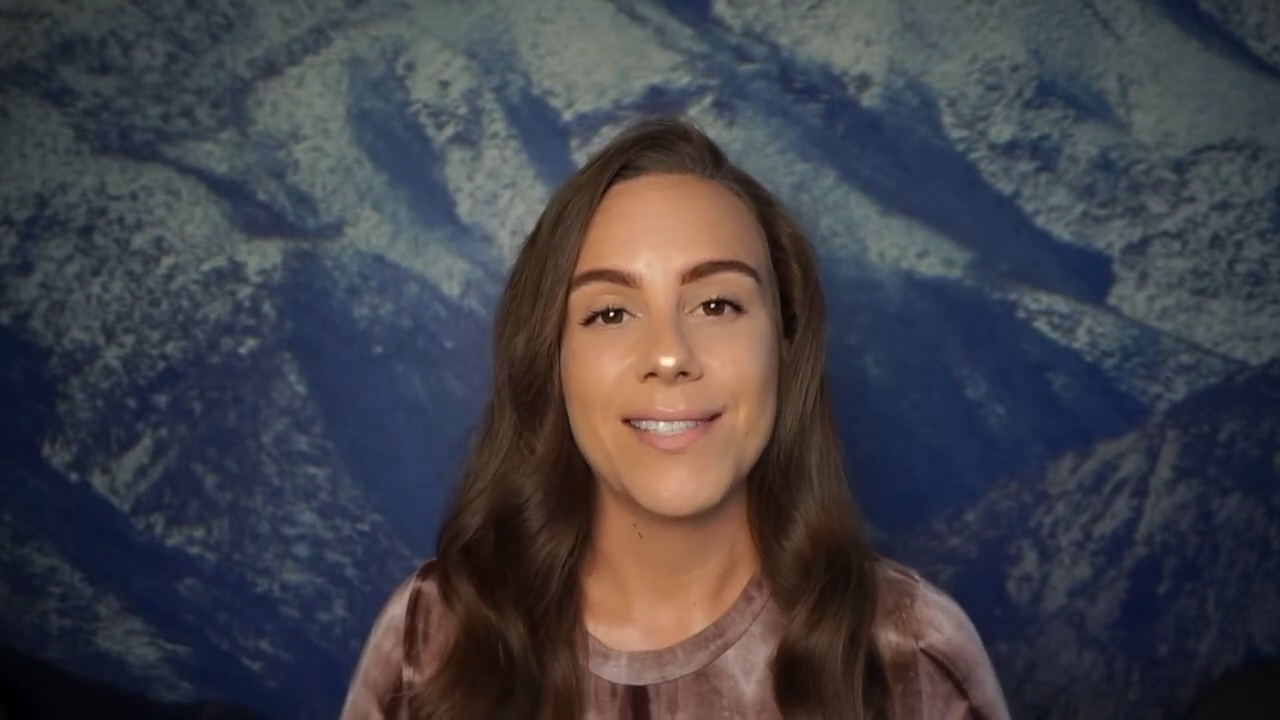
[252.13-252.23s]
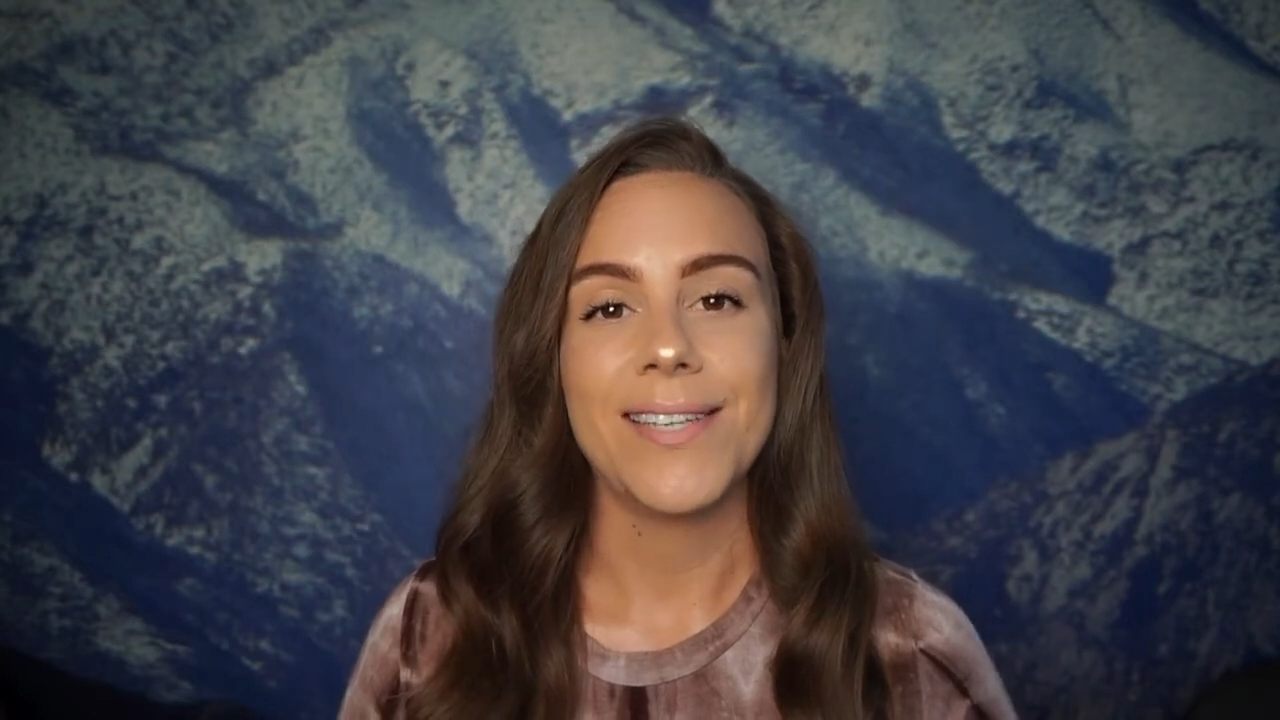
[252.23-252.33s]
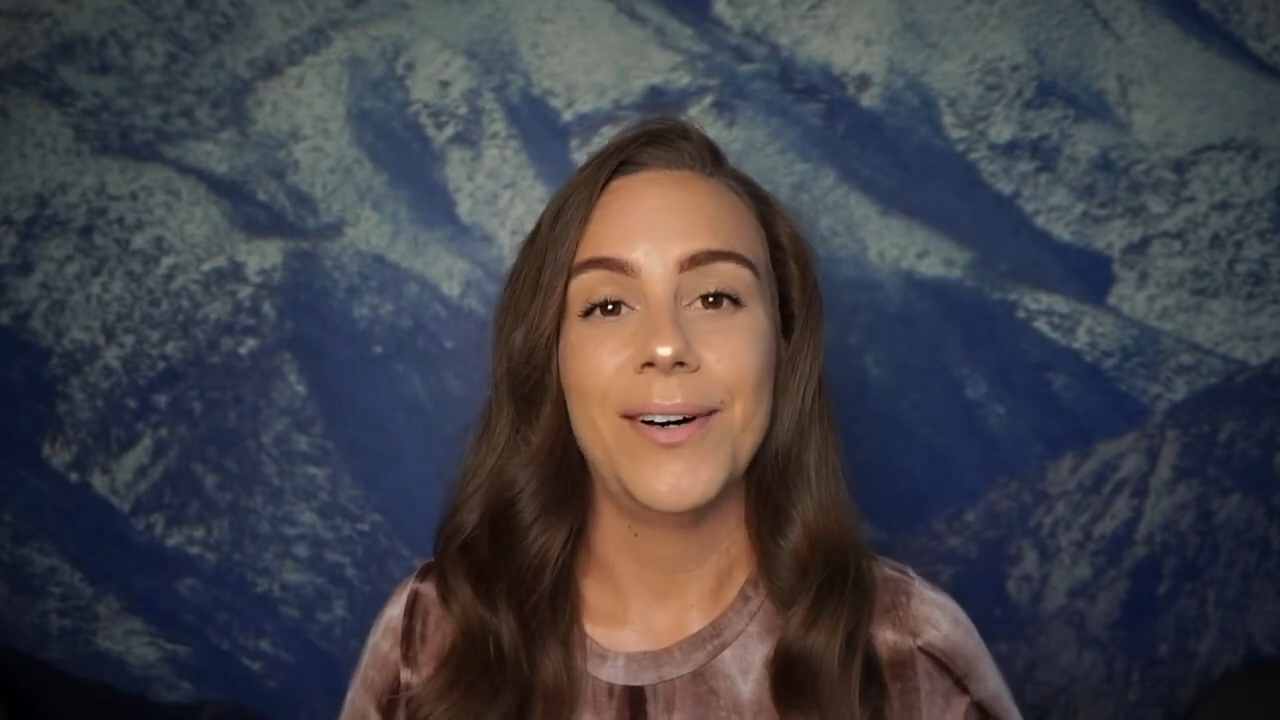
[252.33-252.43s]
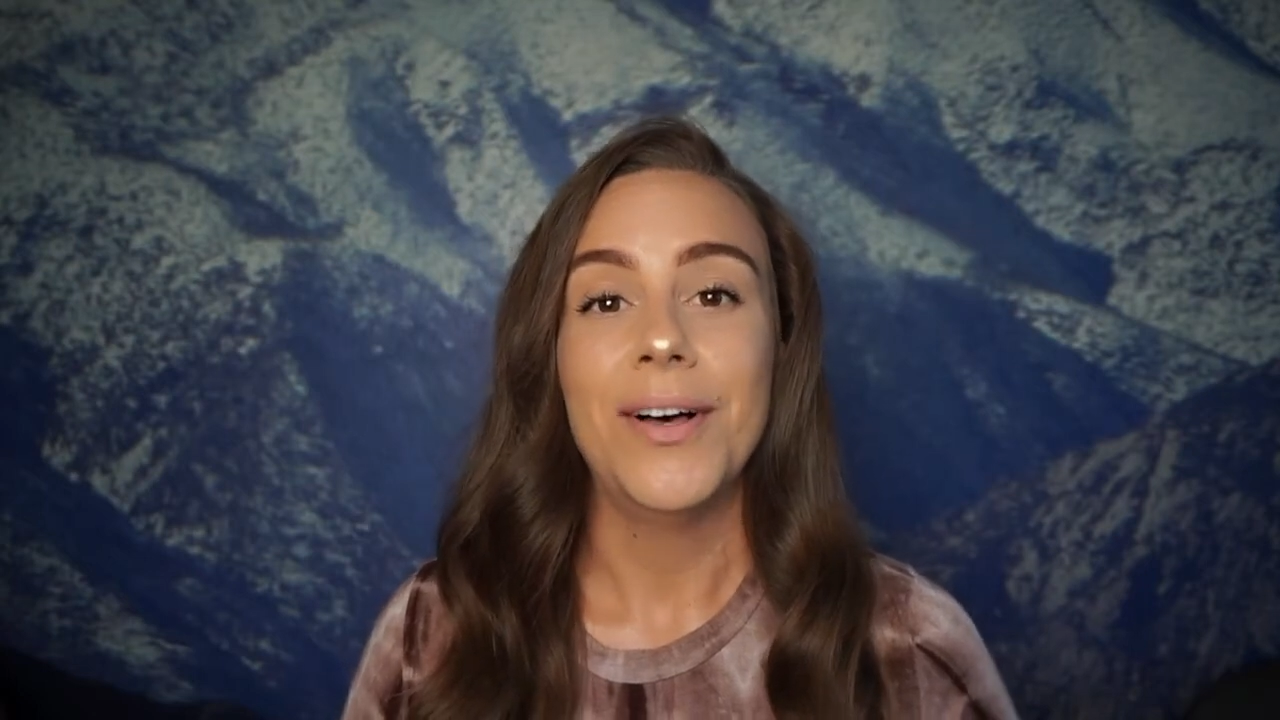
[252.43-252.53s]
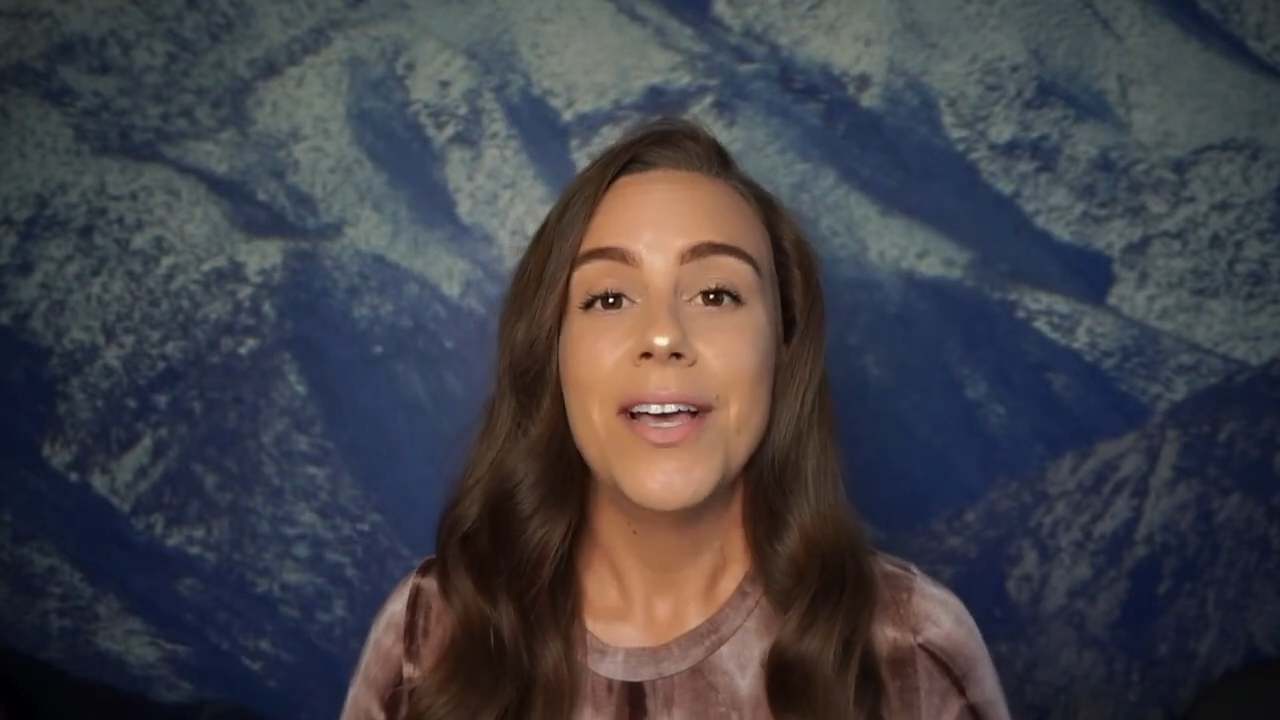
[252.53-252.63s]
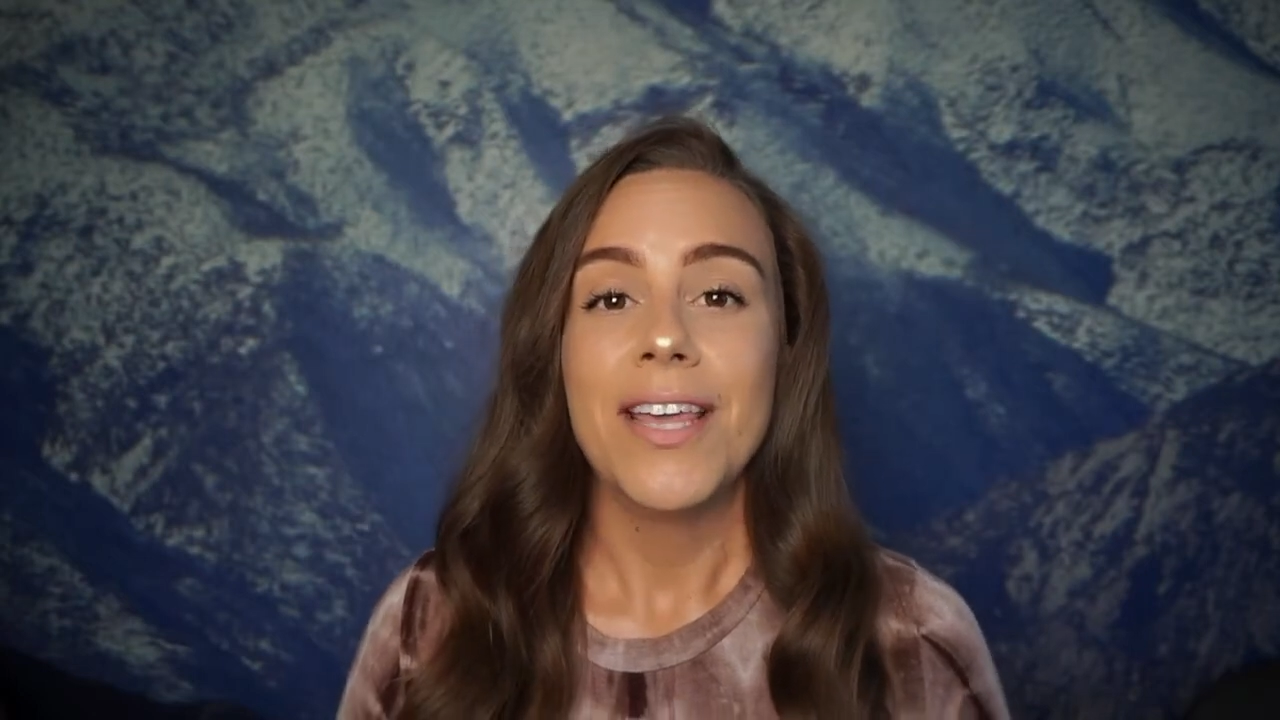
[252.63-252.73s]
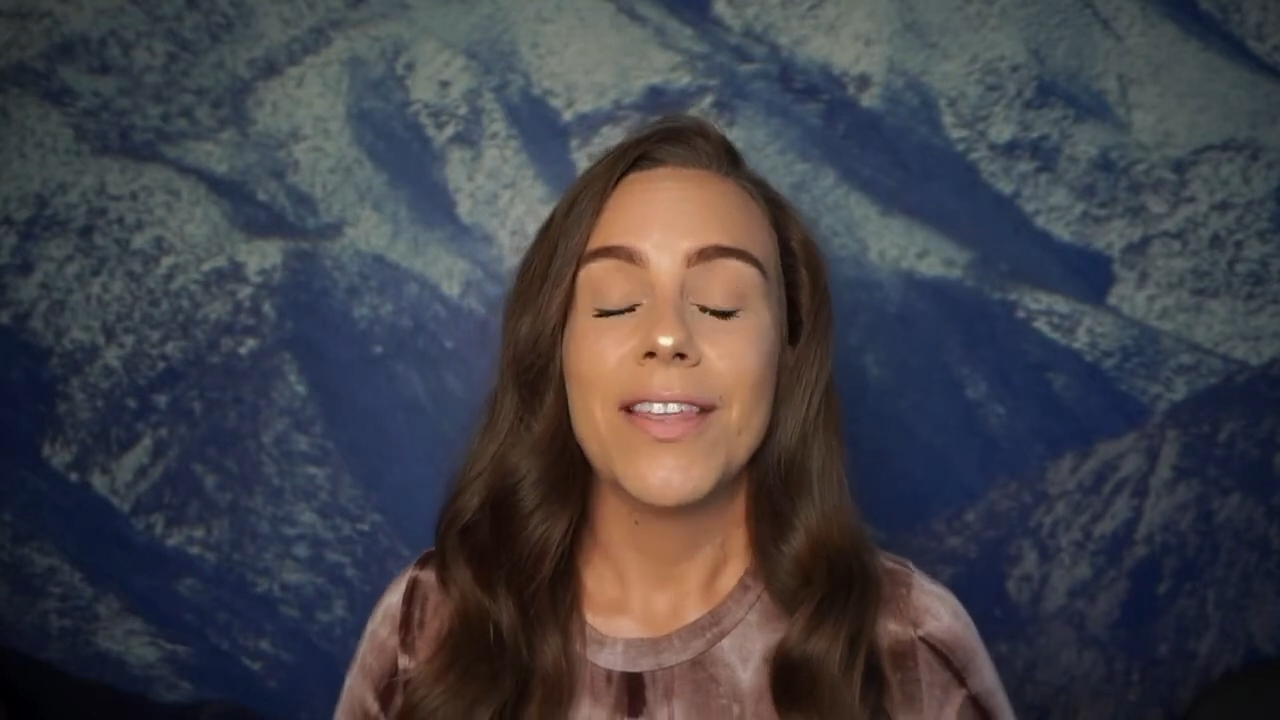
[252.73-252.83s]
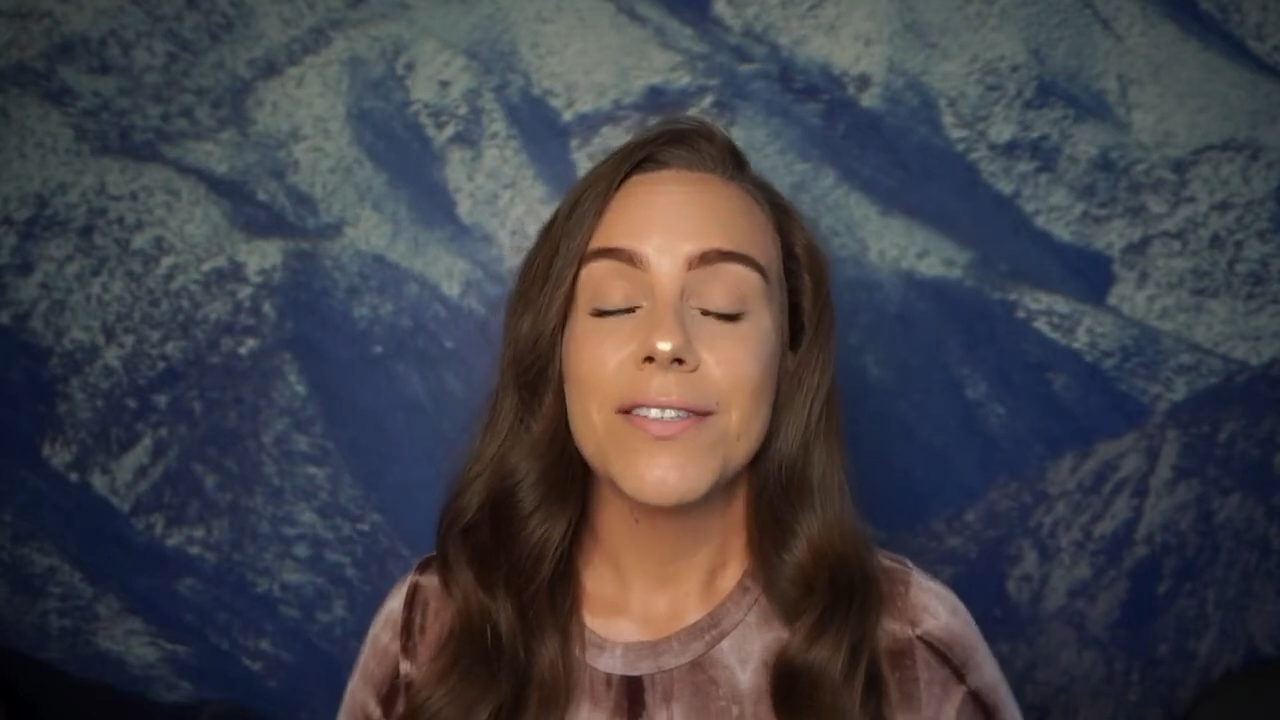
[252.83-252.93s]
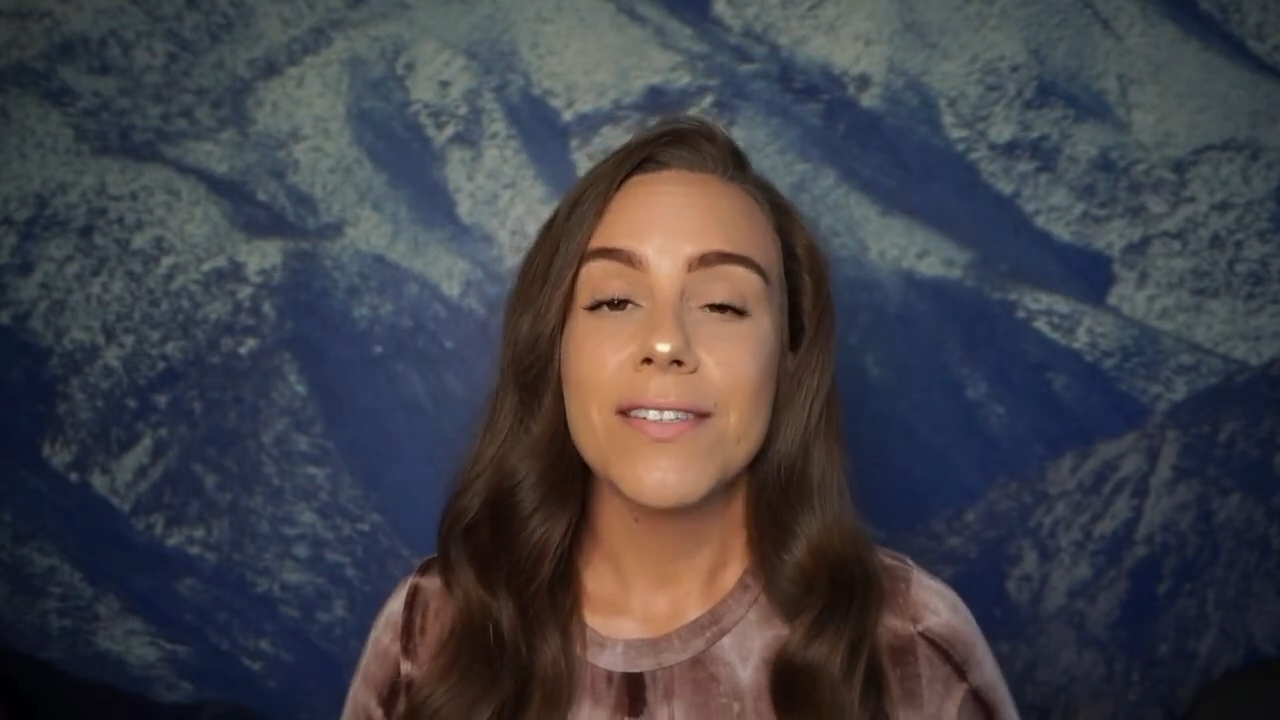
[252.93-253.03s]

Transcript: So these